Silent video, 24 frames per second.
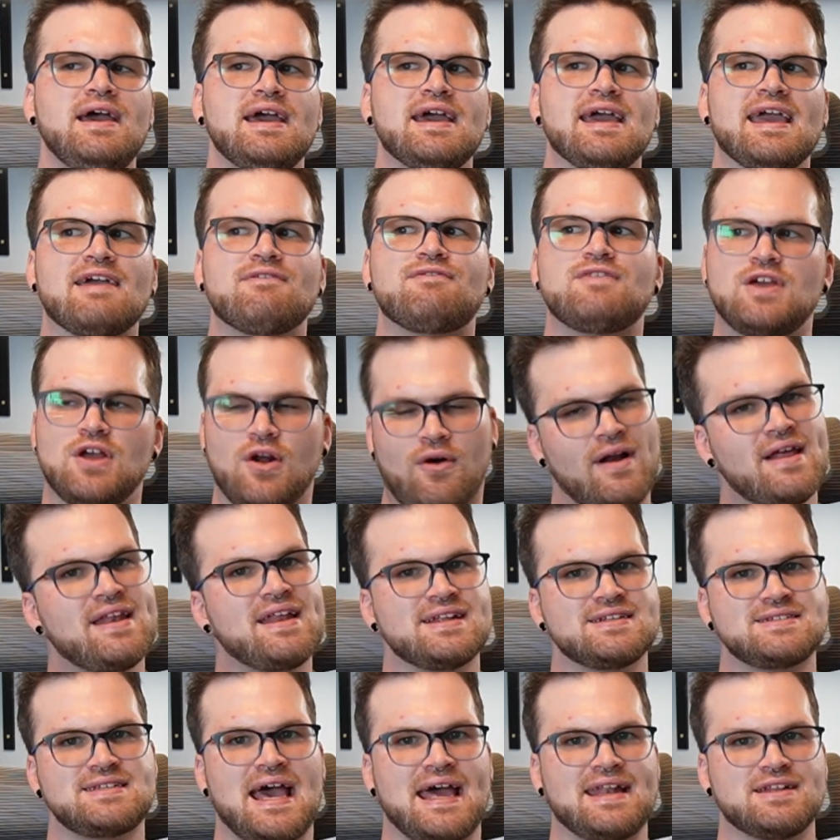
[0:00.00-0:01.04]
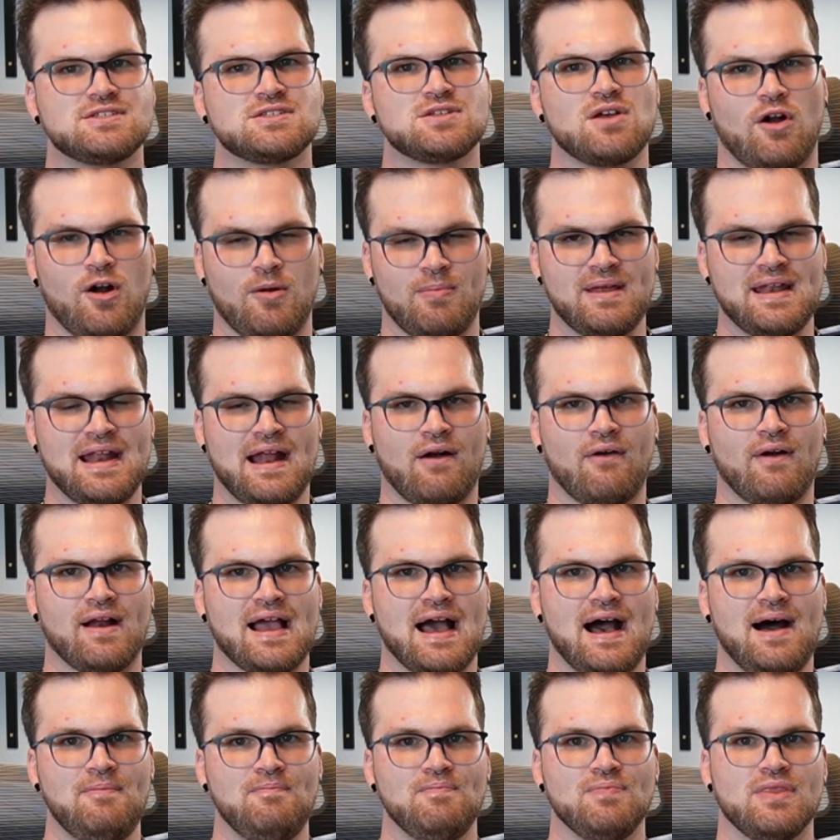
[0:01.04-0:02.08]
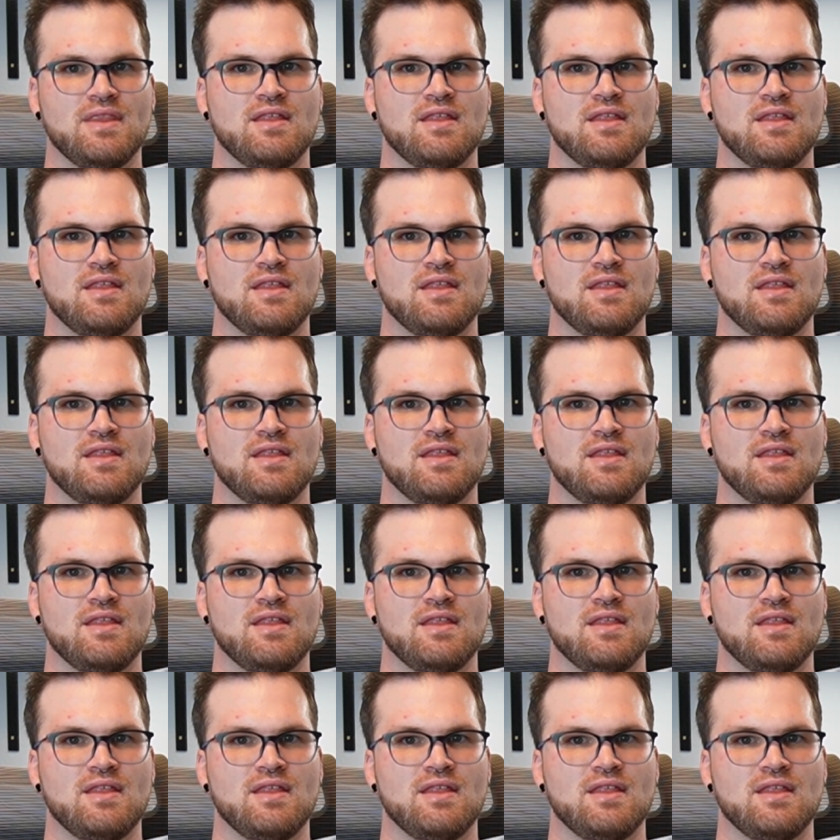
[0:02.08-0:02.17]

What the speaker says: If you're in a dense urban area,